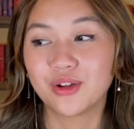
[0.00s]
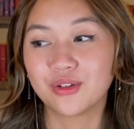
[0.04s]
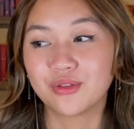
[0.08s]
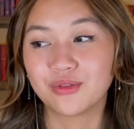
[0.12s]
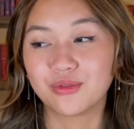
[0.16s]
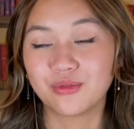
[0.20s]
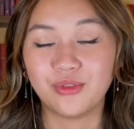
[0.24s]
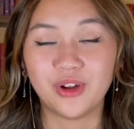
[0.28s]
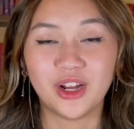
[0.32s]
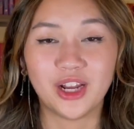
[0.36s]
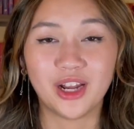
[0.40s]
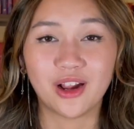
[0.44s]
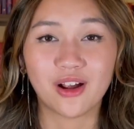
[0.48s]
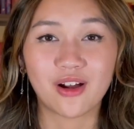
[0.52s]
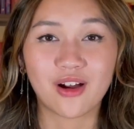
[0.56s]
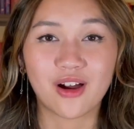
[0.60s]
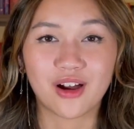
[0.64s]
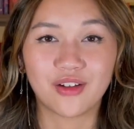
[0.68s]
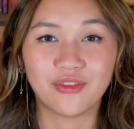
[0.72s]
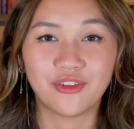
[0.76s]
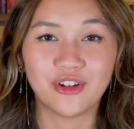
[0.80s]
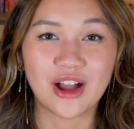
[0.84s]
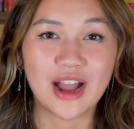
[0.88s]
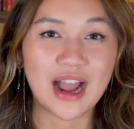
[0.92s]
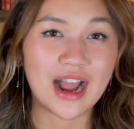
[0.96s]
reading
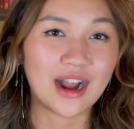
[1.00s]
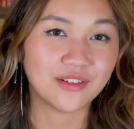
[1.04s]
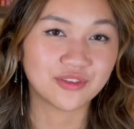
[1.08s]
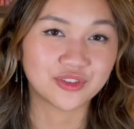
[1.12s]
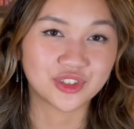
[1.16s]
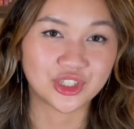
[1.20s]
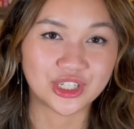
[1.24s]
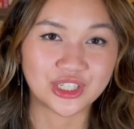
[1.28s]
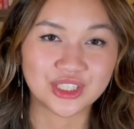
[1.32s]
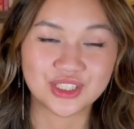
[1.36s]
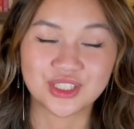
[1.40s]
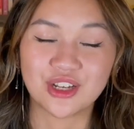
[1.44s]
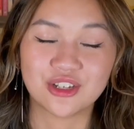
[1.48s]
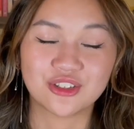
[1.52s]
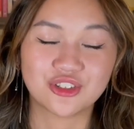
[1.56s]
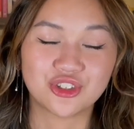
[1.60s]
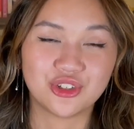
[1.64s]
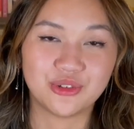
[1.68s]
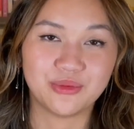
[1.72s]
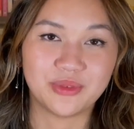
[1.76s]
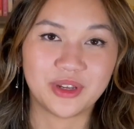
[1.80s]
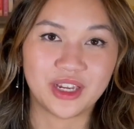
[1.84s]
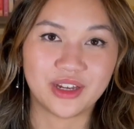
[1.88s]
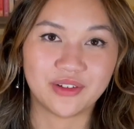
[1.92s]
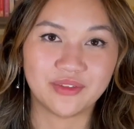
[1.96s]
Carvel after, it's not too
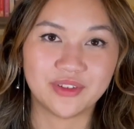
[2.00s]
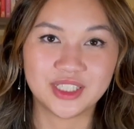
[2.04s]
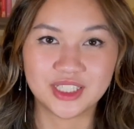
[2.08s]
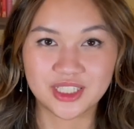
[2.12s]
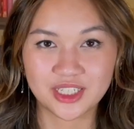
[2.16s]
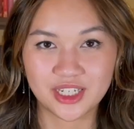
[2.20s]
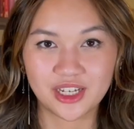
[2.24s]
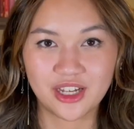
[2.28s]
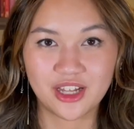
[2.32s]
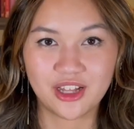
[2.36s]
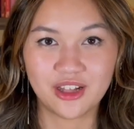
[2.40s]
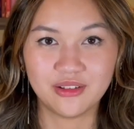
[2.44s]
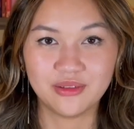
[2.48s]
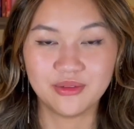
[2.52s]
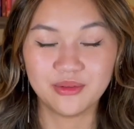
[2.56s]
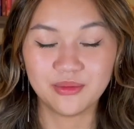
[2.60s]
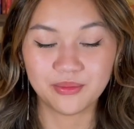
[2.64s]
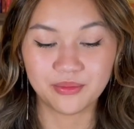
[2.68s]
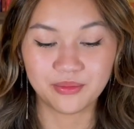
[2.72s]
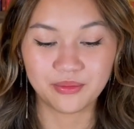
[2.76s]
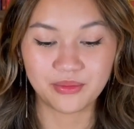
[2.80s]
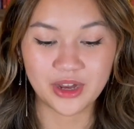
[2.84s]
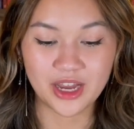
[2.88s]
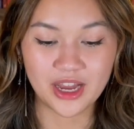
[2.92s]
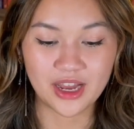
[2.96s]
big of a deal.
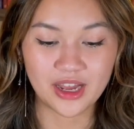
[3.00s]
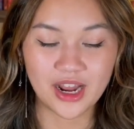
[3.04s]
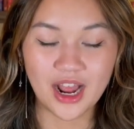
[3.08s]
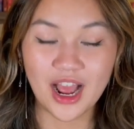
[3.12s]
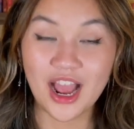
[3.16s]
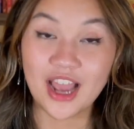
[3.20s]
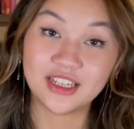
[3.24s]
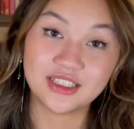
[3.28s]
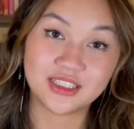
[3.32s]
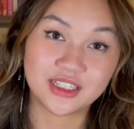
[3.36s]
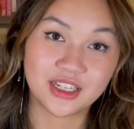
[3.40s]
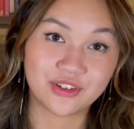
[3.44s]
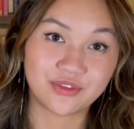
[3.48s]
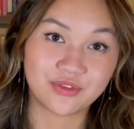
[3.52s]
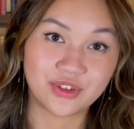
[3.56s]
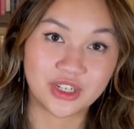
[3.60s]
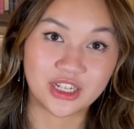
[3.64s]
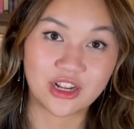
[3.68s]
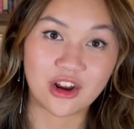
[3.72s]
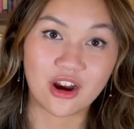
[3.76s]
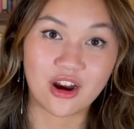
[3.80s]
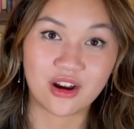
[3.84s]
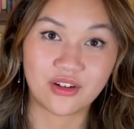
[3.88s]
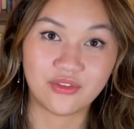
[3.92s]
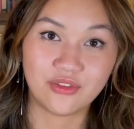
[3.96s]
But I did read
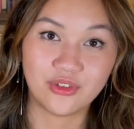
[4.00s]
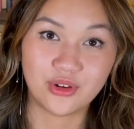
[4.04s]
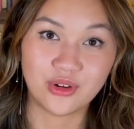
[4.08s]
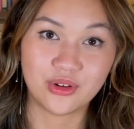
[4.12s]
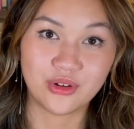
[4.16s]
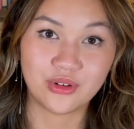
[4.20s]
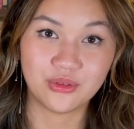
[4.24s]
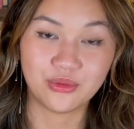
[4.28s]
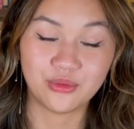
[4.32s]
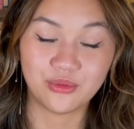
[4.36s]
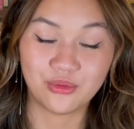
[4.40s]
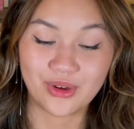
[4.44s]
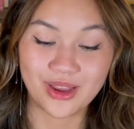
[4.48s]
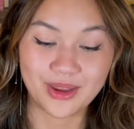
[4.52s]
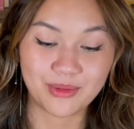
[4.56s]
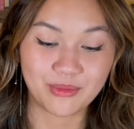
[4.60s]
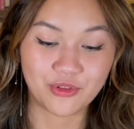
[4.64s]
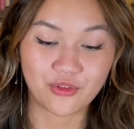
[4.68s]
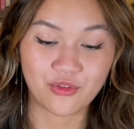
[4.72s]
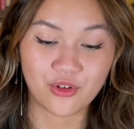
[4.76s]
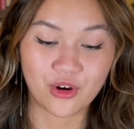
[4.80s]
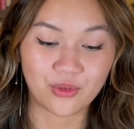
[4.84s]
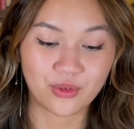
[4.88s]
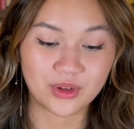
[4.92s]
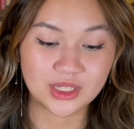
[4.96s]
Carvel way
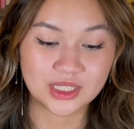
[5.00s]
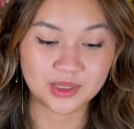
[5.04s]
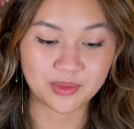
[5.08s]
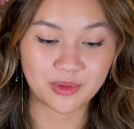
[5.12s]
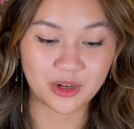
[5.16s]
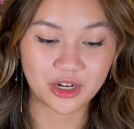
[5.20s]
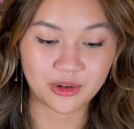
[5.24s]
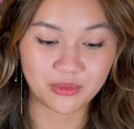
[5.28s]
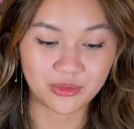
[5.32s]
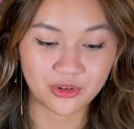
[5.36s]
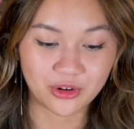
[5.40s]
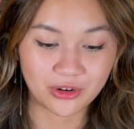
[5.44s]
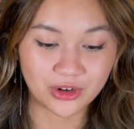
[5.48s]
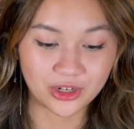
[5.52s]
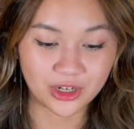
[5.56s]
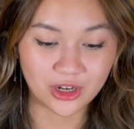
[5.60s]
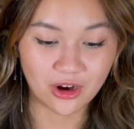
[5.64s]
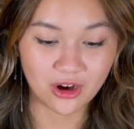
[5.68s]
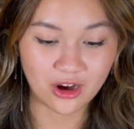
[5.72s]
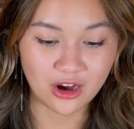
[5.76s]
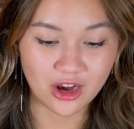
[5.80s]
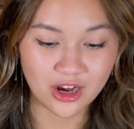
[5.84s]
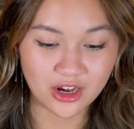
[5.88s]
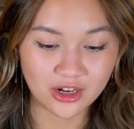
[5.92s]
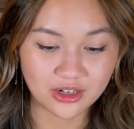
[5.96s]
before Once Upon a Broken
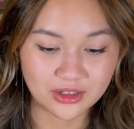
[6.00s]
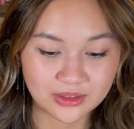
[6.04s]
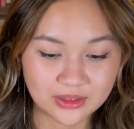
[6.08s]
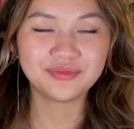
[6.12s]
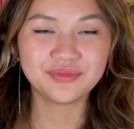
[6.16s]
Heart.